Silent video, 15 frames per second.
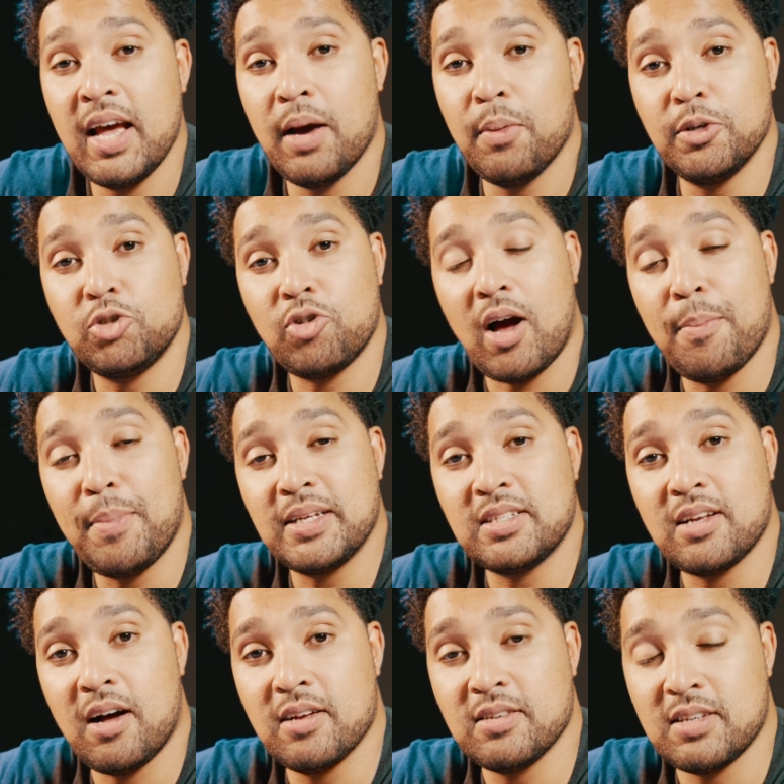and we'll try our best
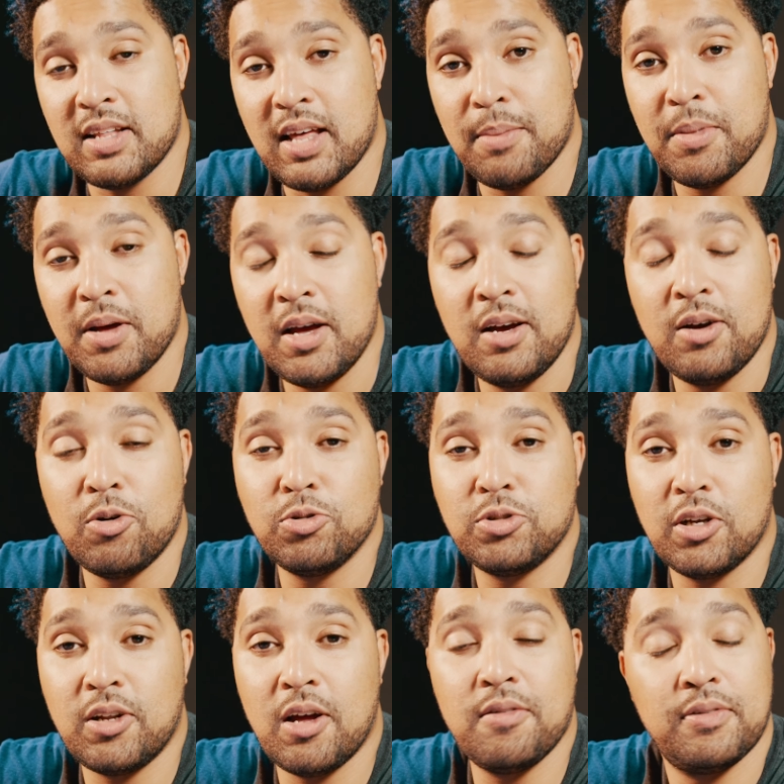to answer them.
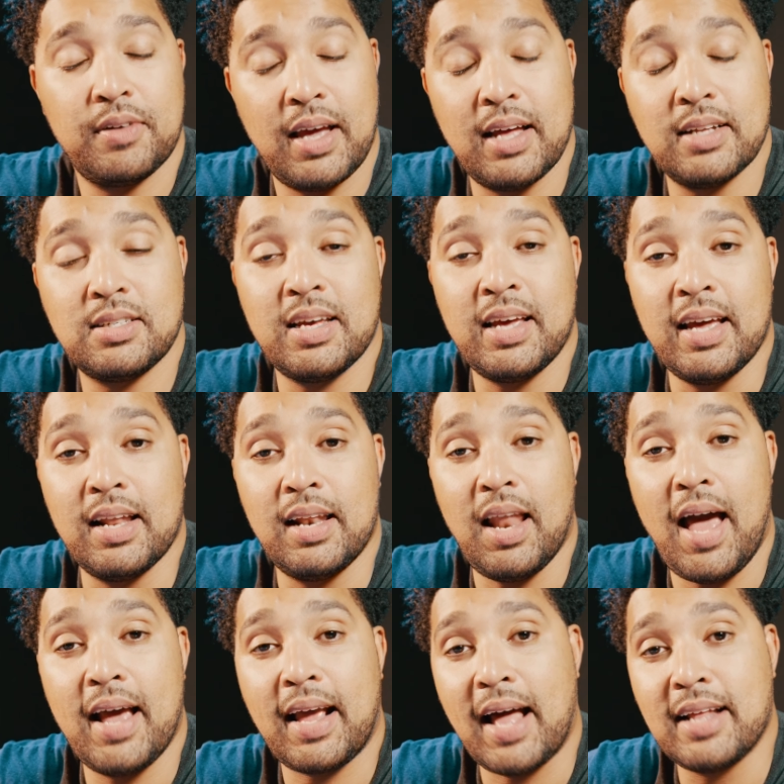Also, don't forget to hit
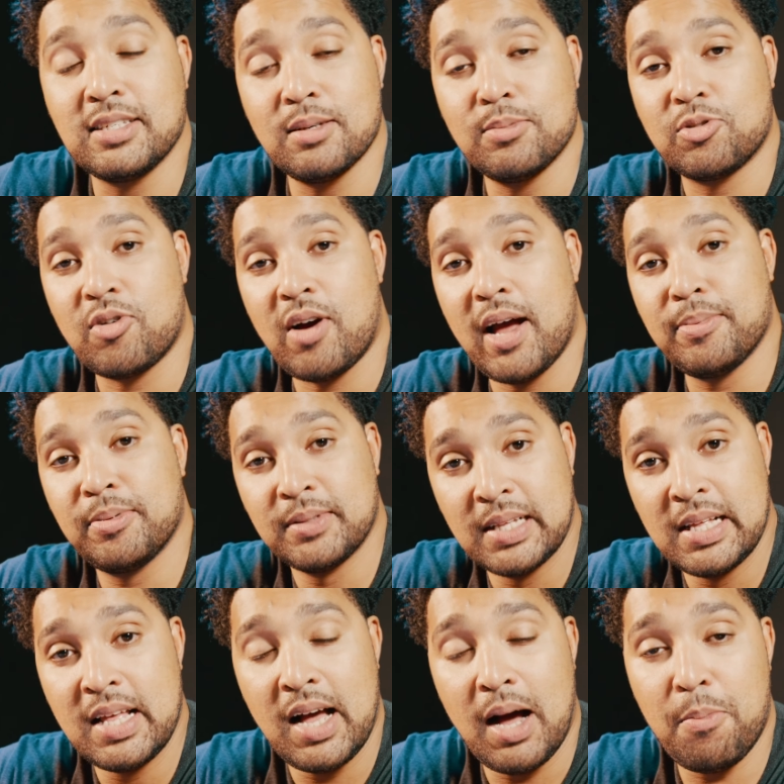like and subscribe.
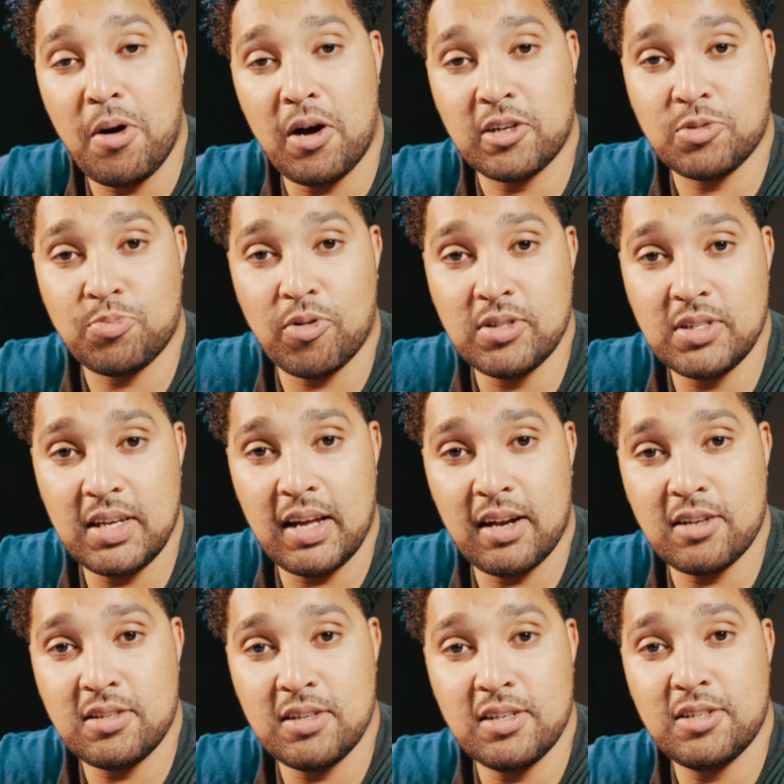I'm Marcus Bronzy, and
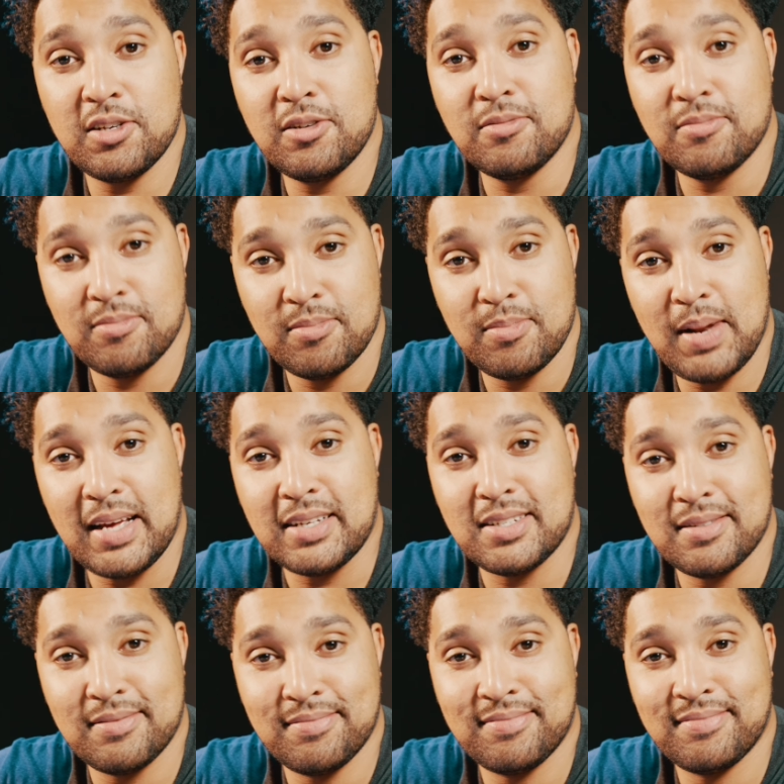I'll see you soon.
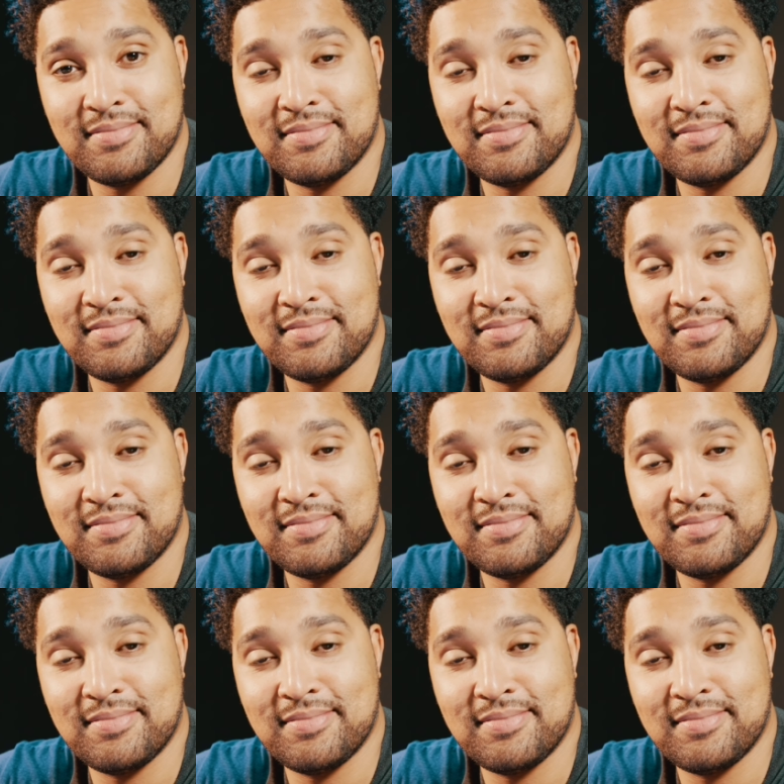Bless.